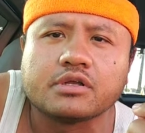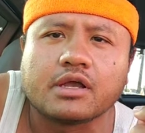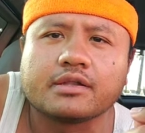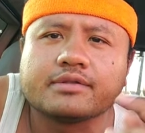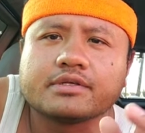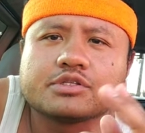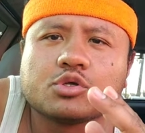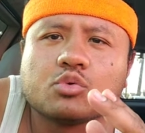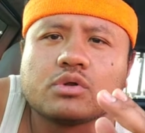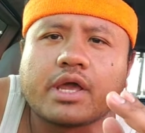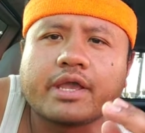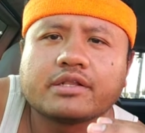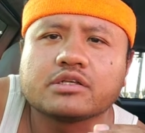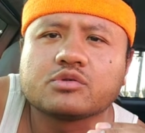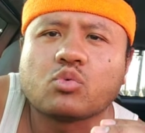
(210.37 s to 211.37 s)
And there's two
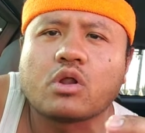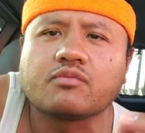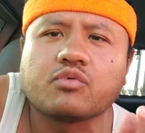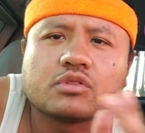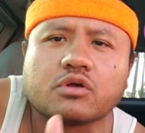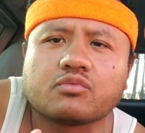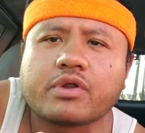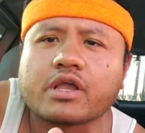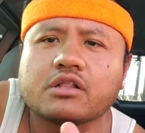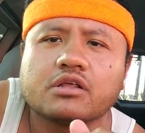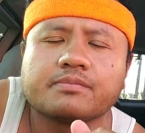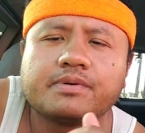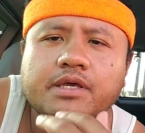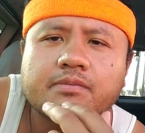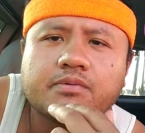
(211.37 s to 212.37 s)
lanes. There's one for the
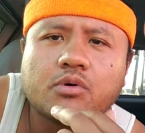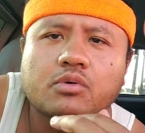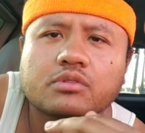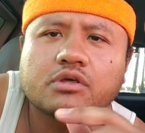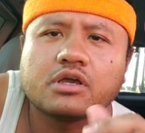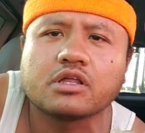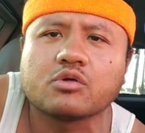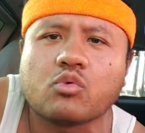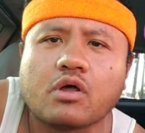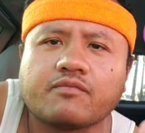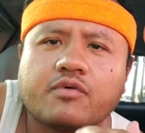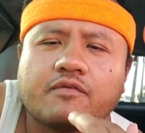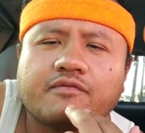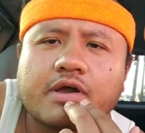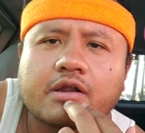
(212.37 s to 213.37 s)
regular people and the other one
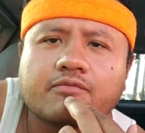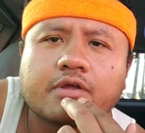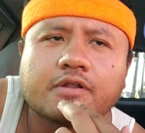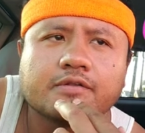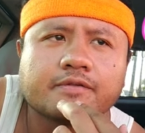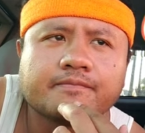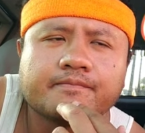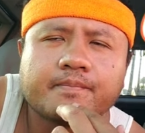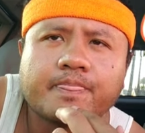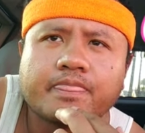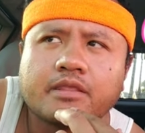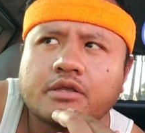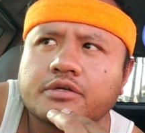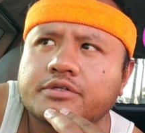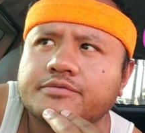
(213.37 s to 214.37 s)
for veteran.
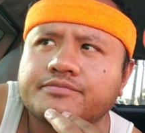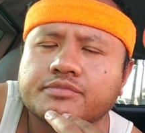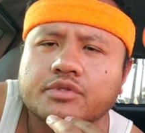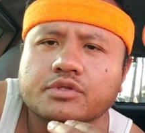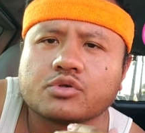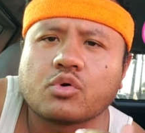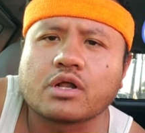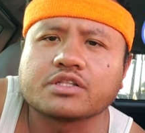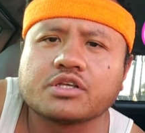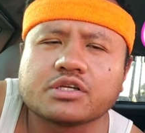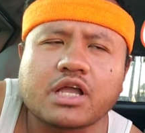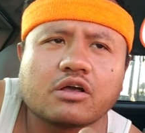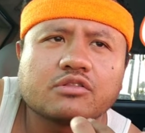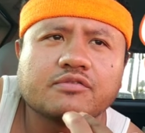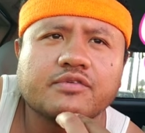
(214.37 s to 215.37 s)
So I
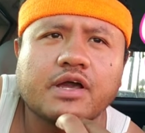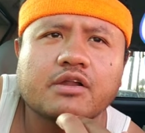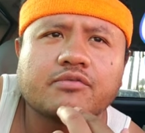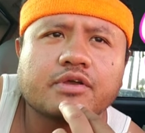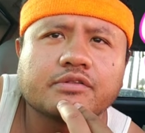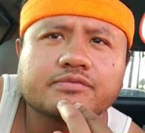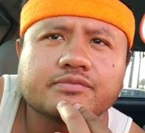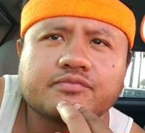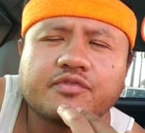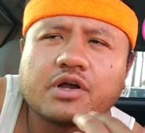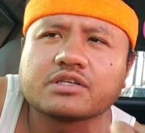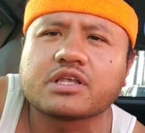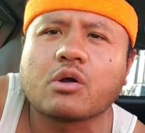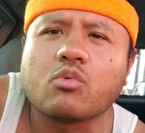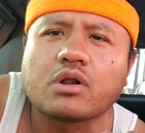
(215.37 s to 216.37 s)
took out the veteran.
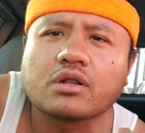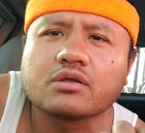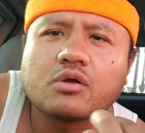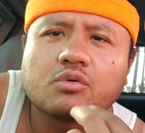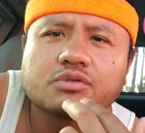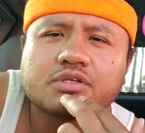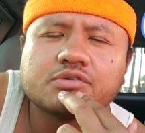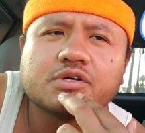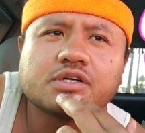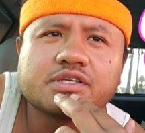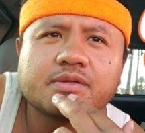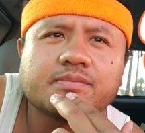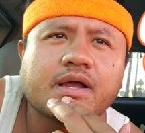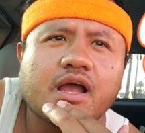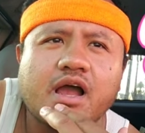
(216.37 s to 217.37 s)
First, I want to go to uh,
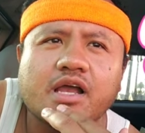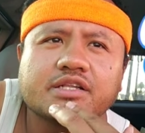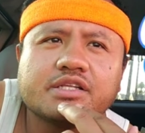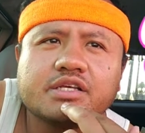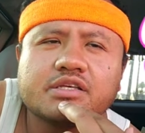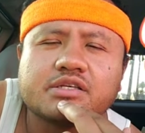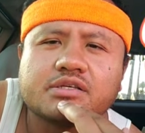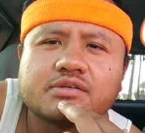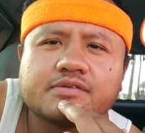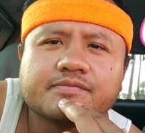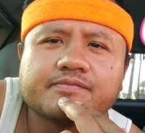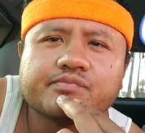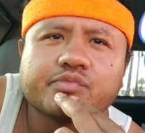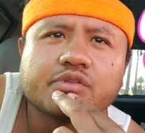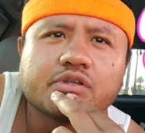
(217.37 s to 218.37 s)
get my ID
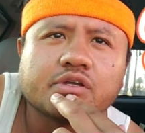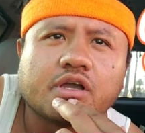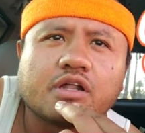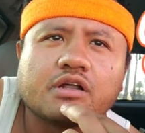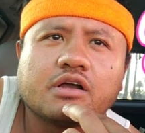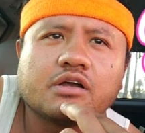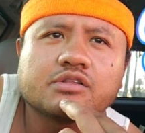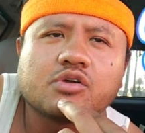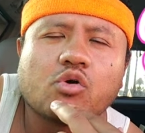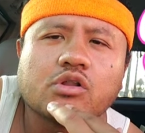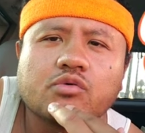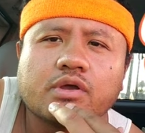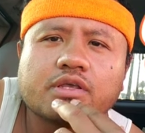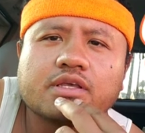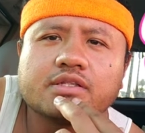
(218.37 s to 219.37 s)
and uh, the
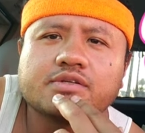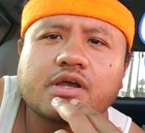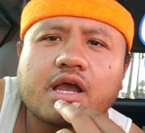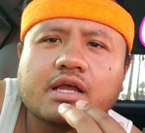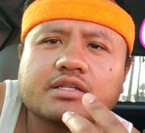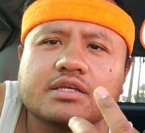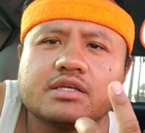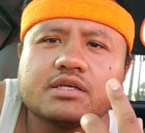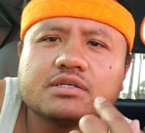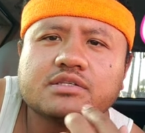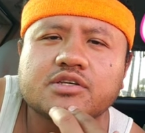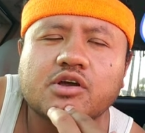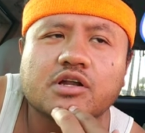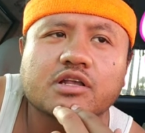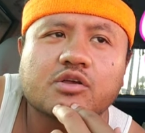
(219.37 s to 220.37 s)
only way you get your ID is
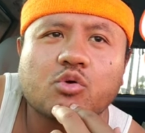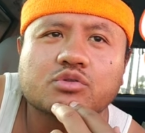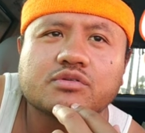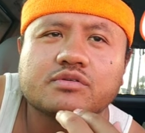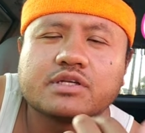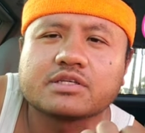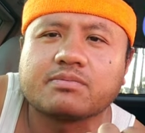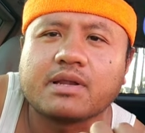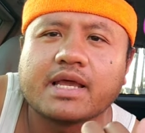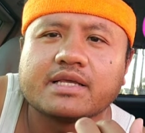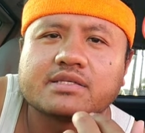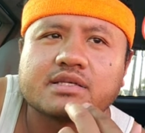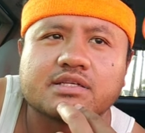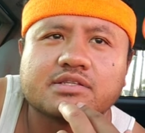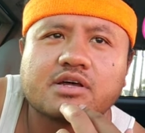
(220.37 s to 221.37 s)
you got to go to this
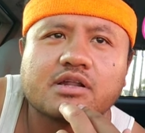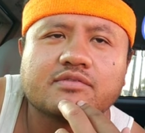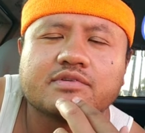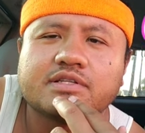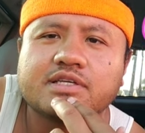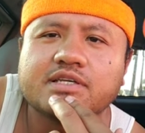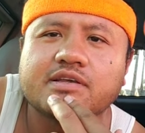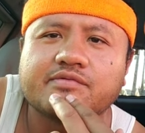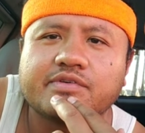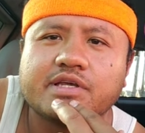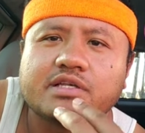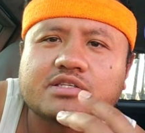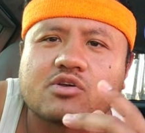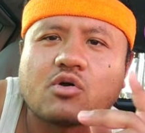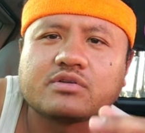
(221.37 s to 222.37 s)
place. It's not even
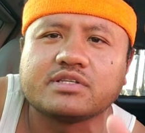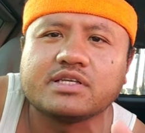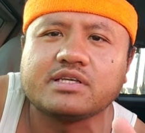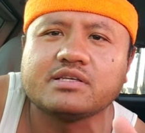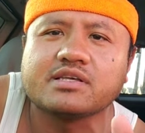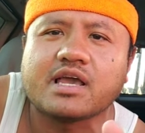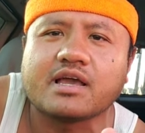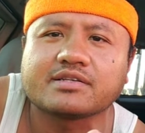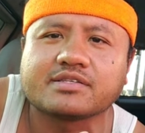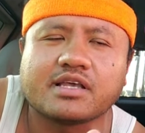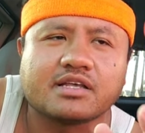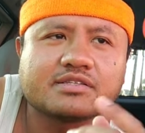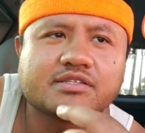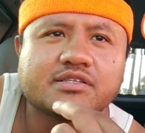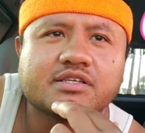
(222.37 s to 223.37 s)
DMV. It's called
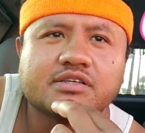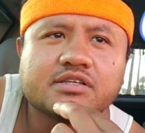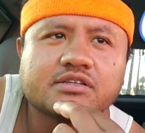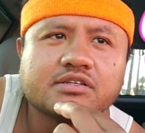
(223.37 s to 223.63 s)
DSS.